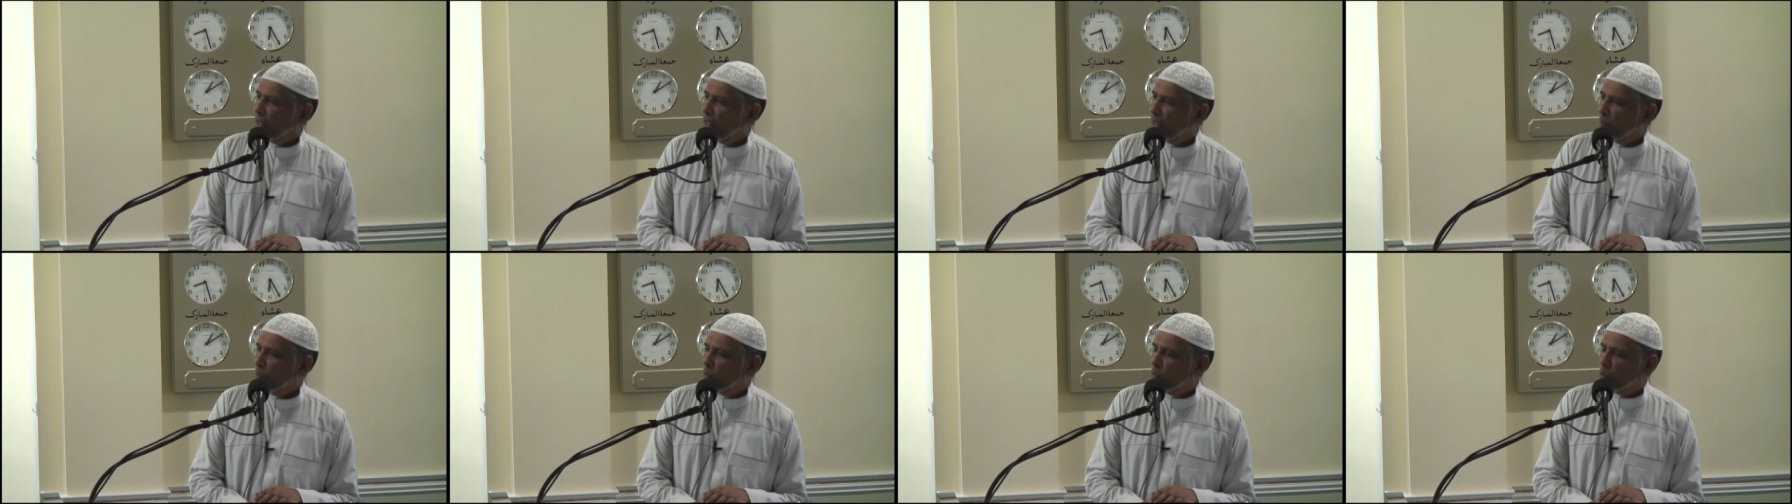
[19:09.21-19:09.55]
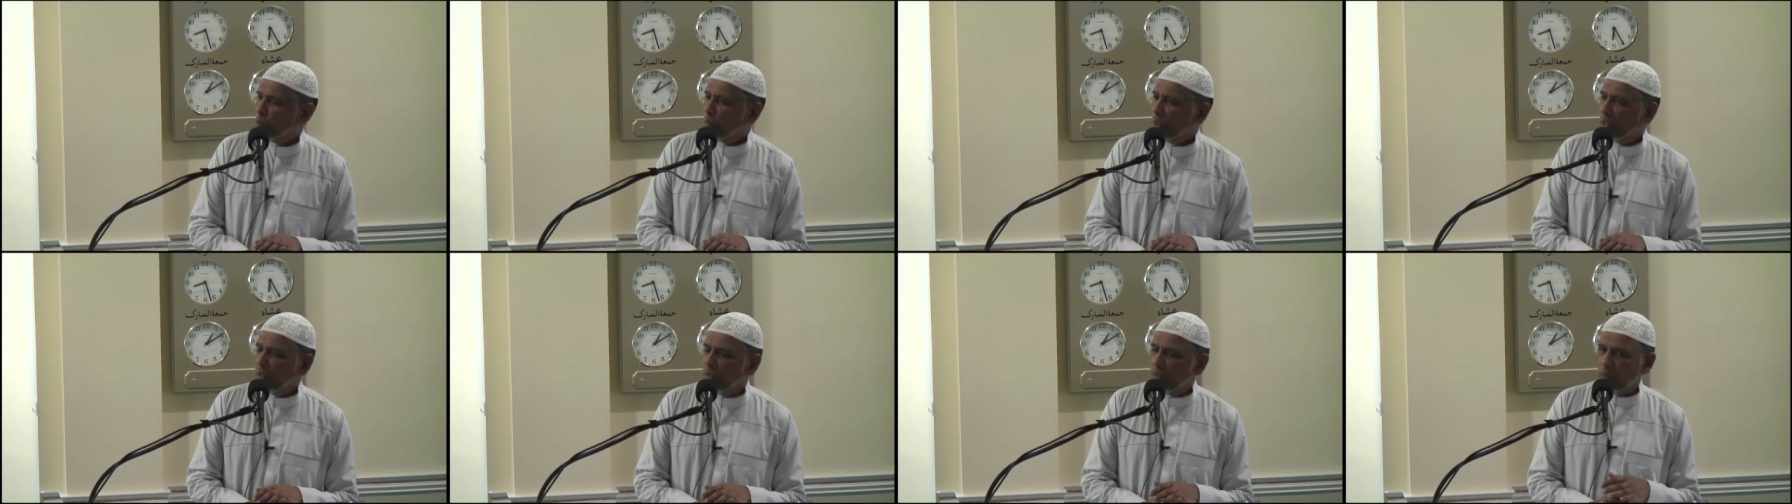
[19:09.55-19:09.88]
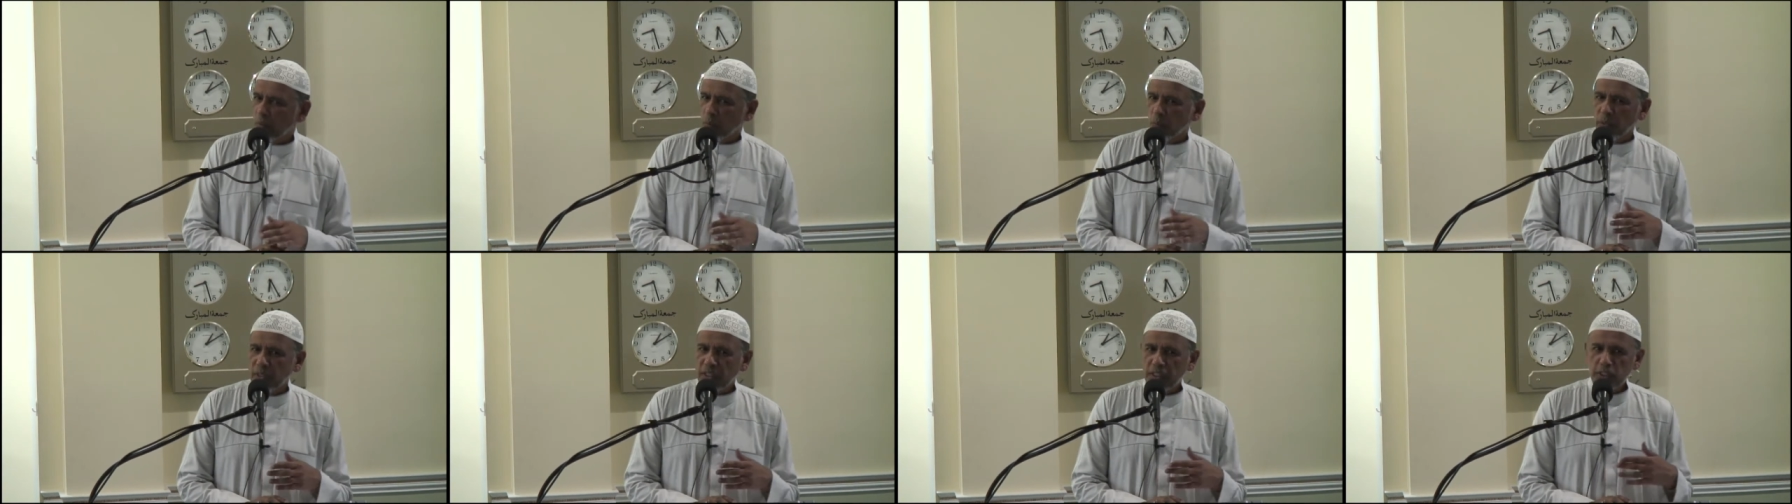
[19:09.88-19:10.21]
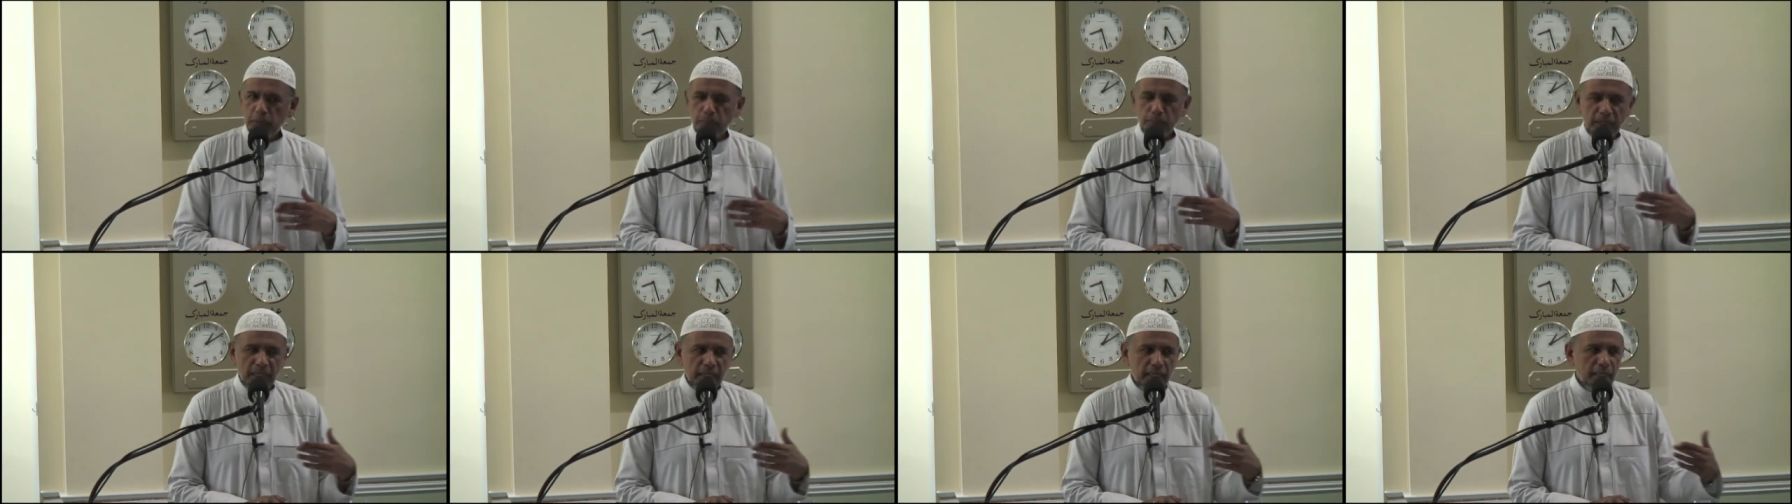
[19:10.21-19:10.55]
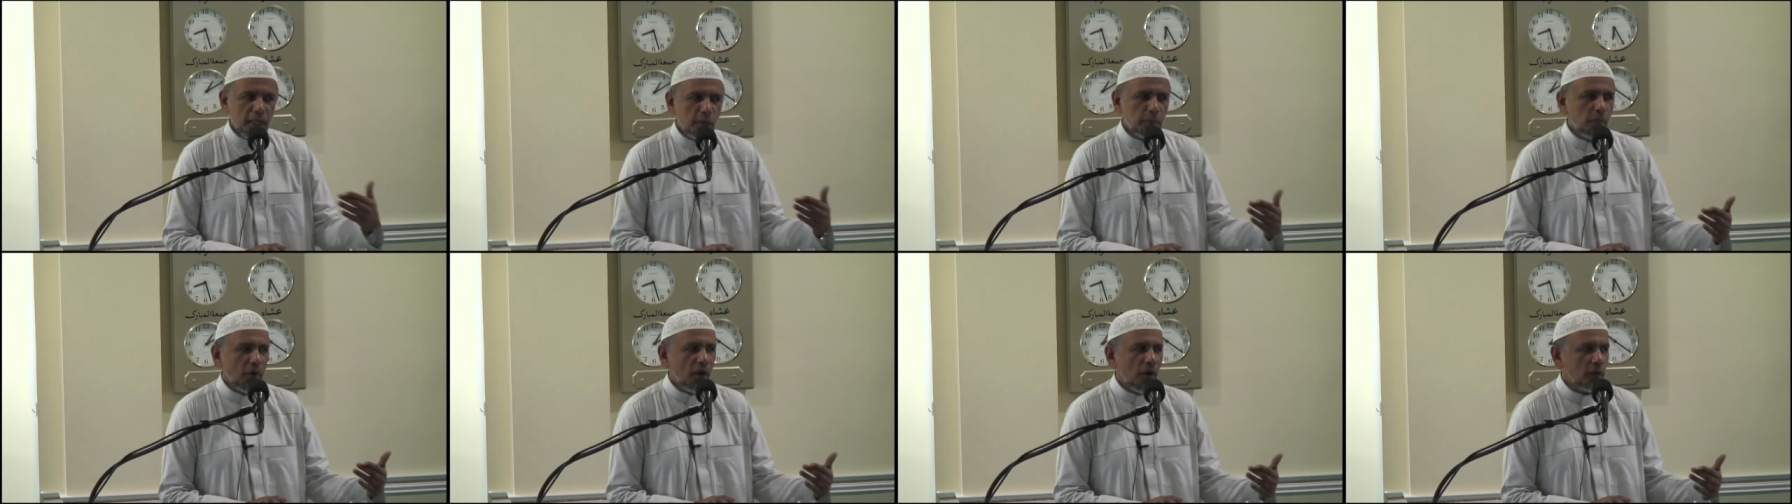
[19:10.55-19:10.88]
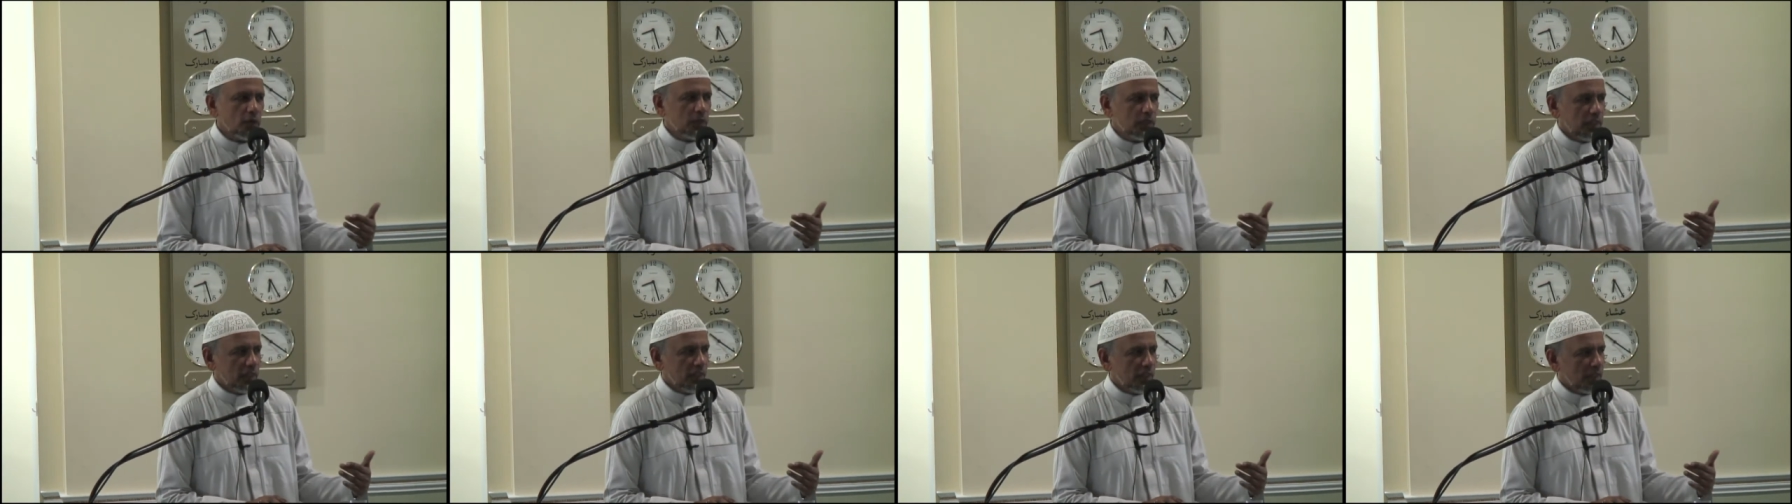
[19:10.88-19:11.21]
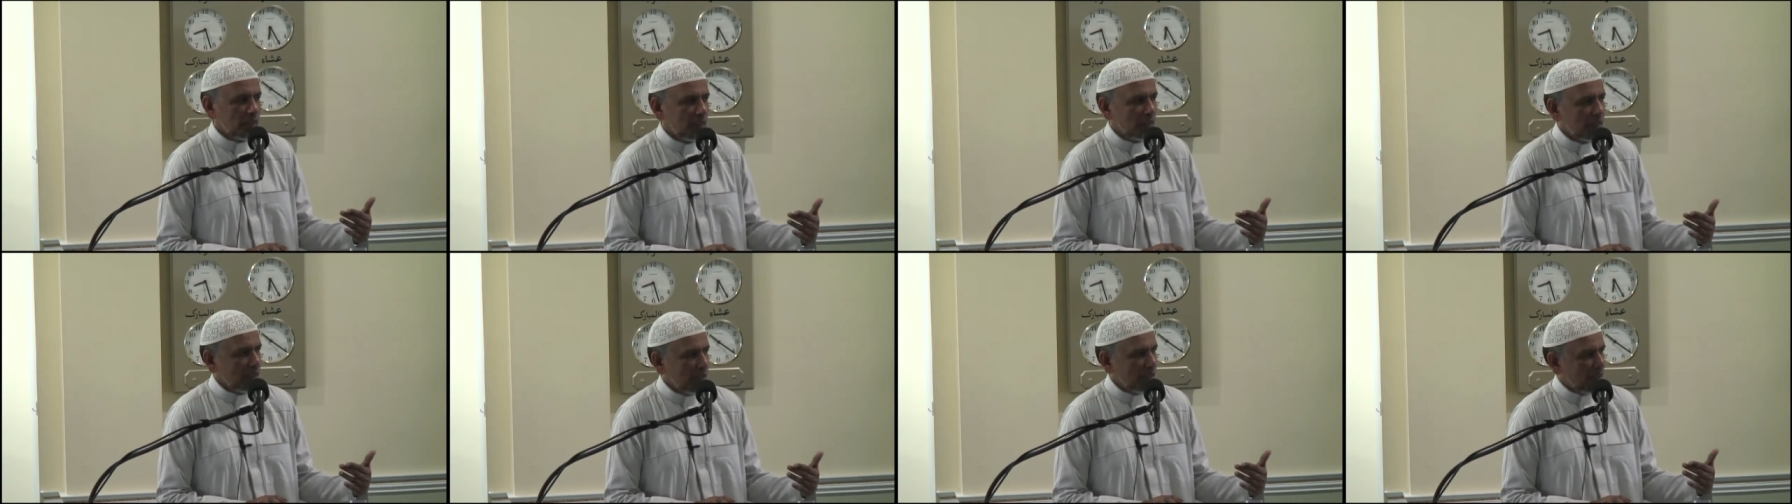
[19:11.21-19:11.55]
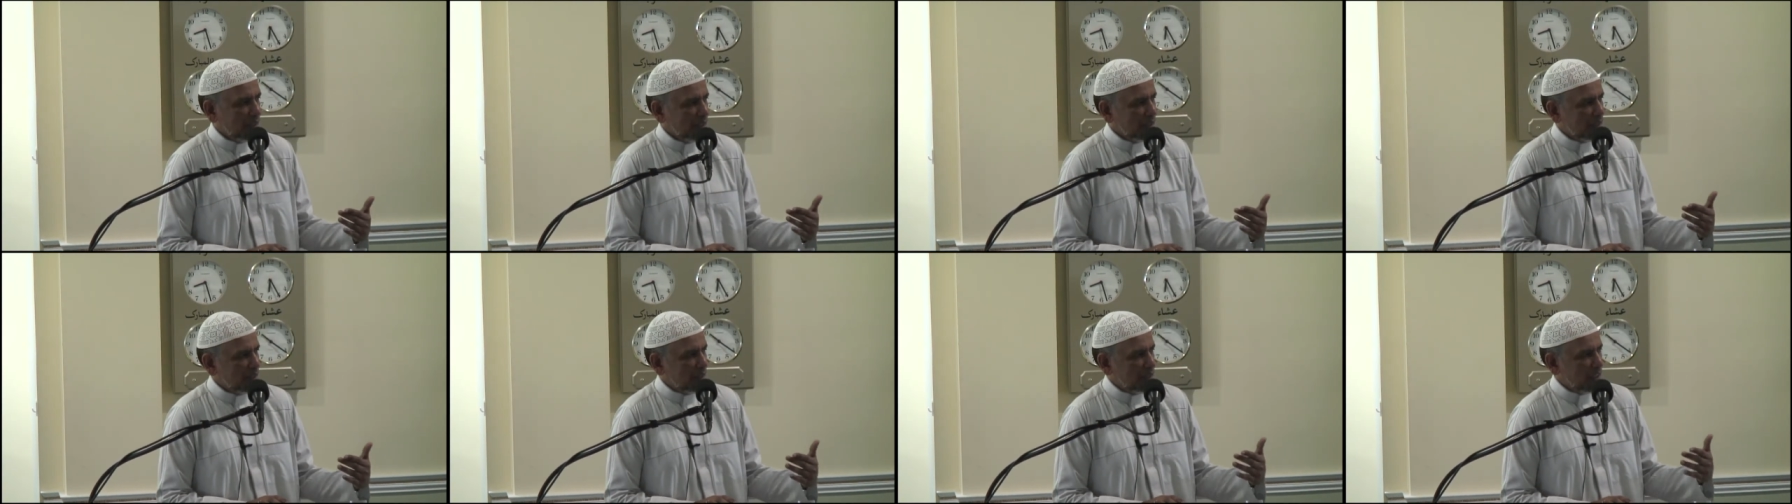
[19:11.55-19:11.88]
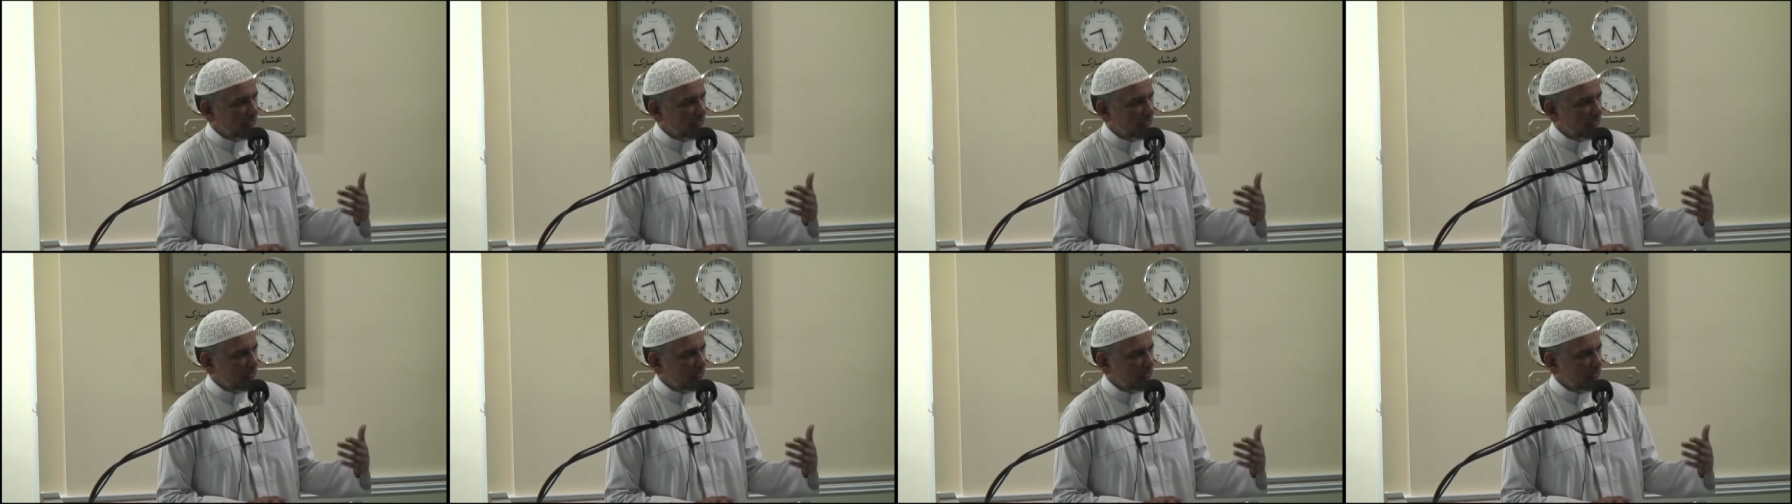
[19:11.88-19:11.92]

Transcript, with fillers: But when we speak about